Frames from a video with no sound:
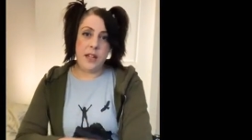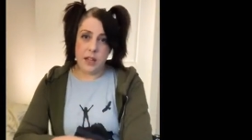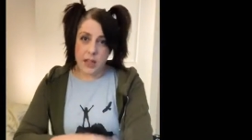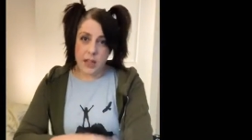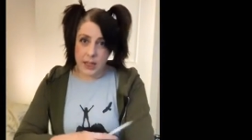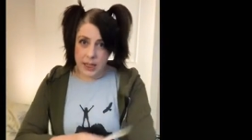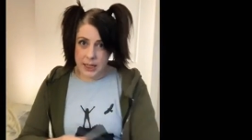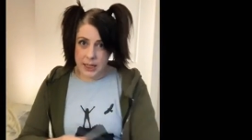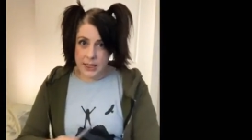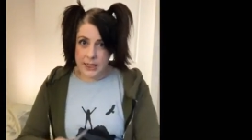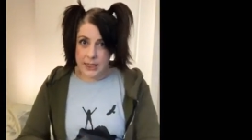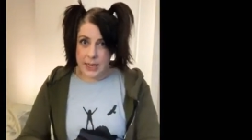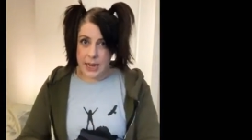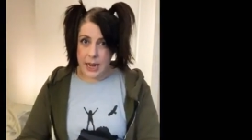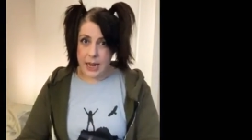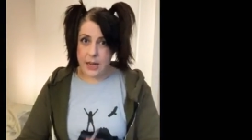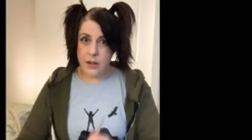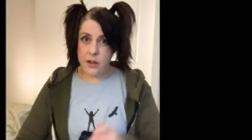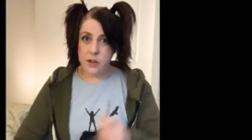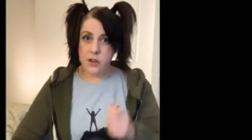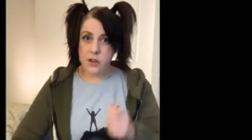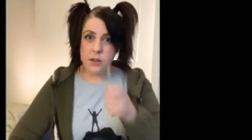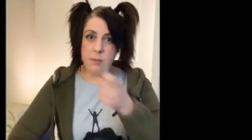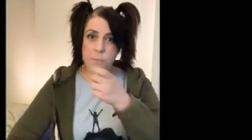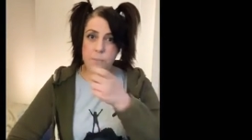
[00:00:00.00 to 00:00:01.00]
It gets that
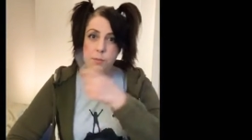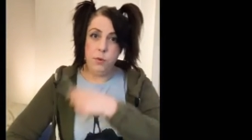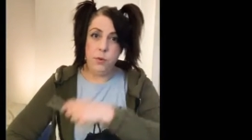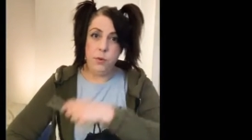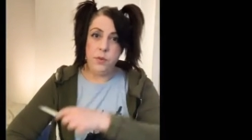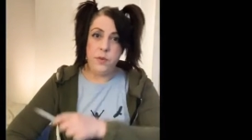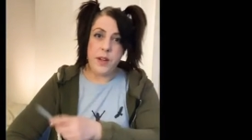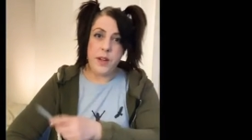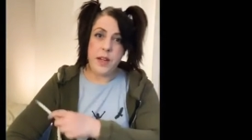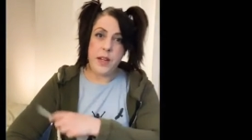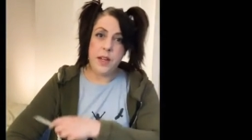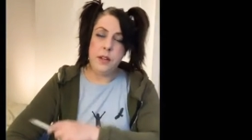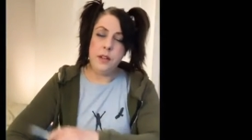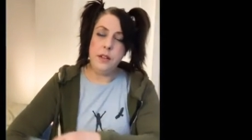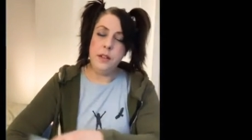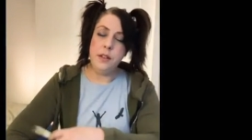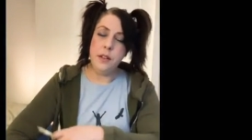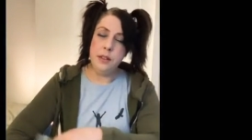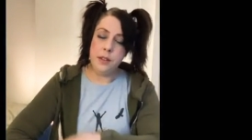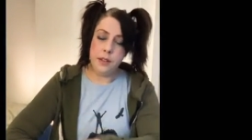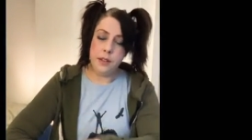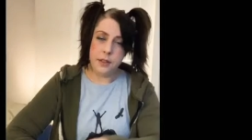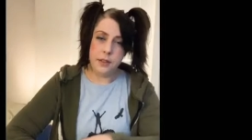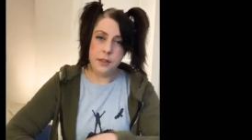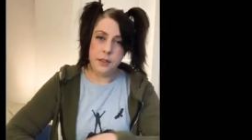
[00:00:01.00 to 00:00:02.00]
energy moving,
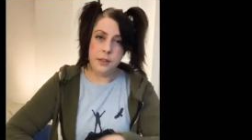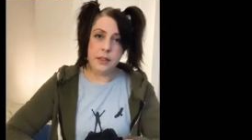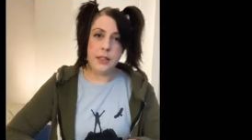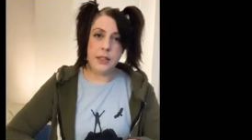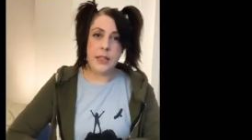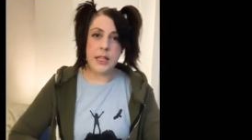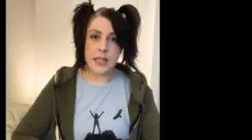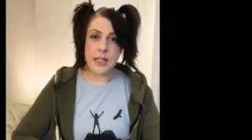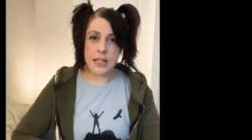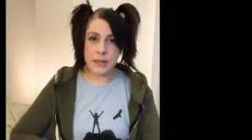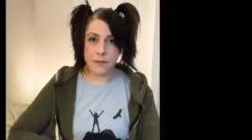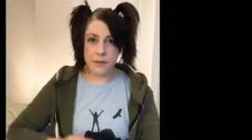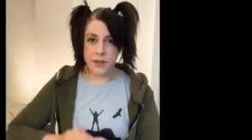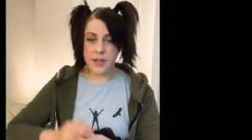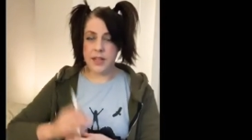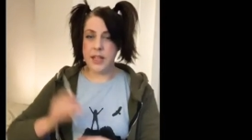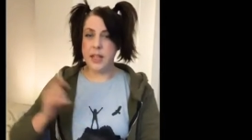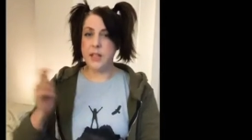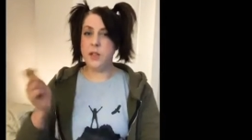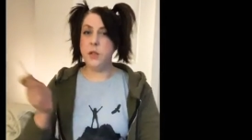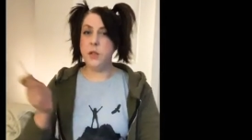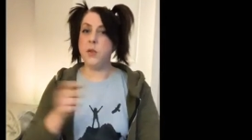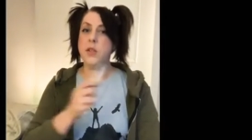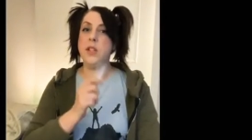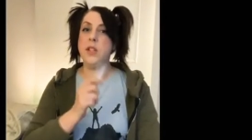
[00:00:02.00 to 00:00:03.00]
gets everything
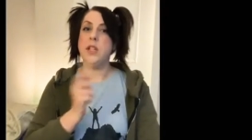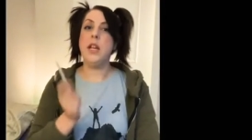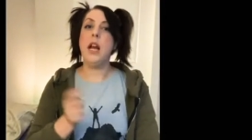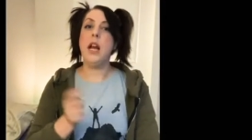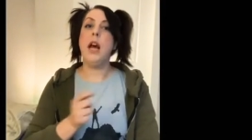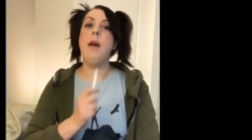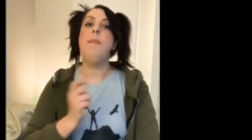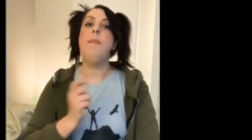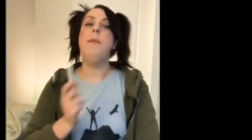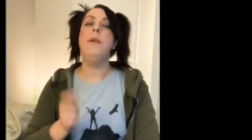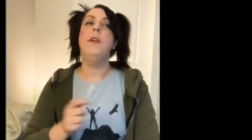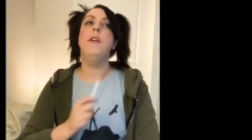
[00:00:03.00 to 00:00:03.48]
loosened up.